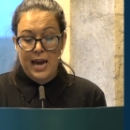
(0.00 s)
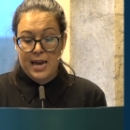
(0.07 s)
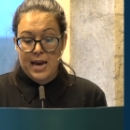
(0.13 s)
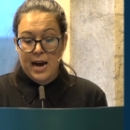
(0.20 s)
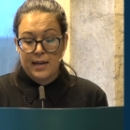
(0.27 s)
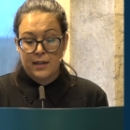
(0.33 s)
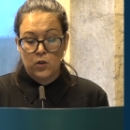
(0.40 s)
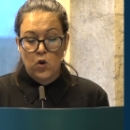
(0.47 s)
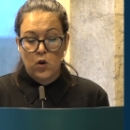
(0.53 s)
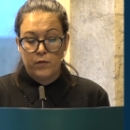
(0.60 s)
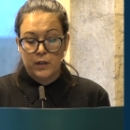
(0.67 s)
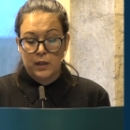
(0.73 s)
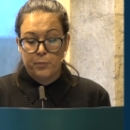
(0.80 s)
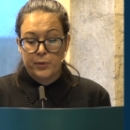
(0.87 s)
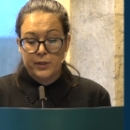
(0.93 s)
AI and
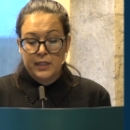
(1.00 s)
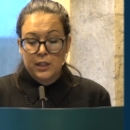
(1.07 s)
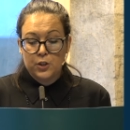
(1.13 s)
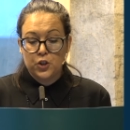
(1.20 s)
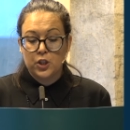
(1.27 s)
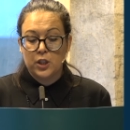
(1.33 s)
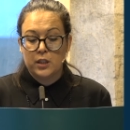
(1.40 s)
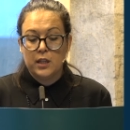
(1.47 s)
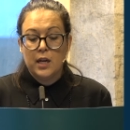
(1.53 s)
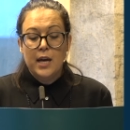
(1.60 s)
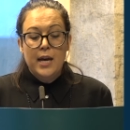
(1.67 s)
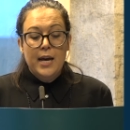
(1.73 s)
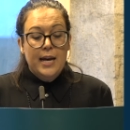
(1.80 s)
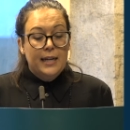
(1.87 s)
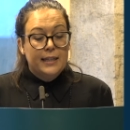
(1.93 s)
conflict prediction,
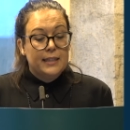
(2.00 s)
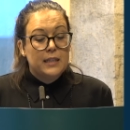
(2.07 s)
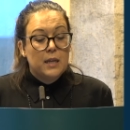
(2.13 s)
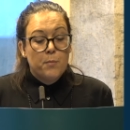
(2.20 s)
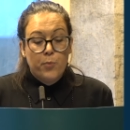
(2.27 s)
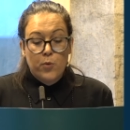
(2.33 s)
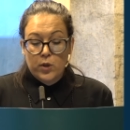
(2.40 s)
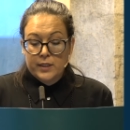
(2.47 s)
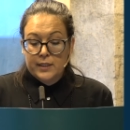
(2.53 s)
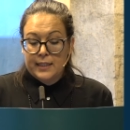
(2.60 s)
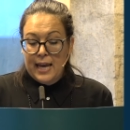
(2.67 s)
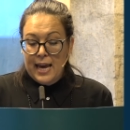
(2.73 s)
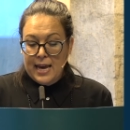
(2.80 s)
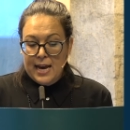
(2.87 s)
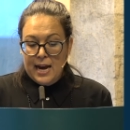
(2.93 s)
that the important
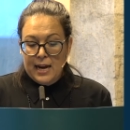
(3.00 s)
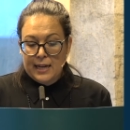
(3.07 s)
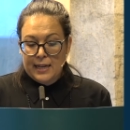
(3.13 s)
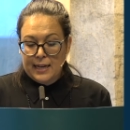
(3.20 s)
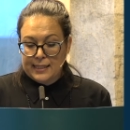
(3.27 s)
AI